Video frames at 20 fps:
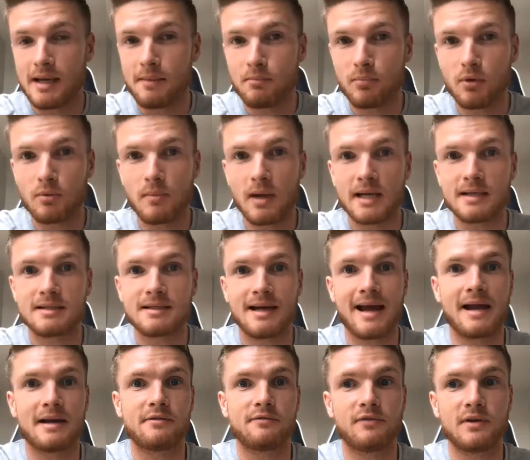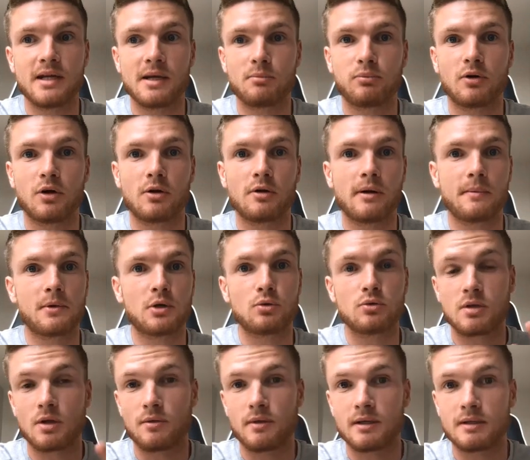implement an affiliate program and
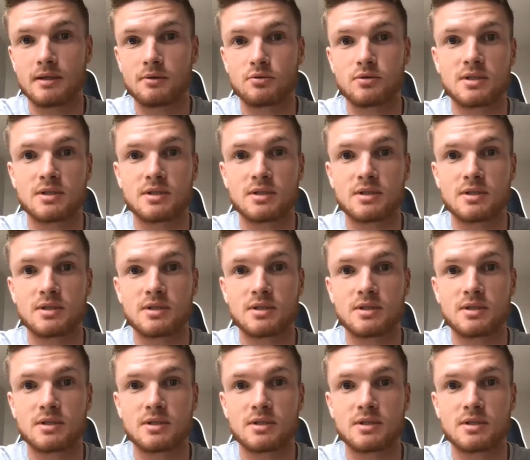also the little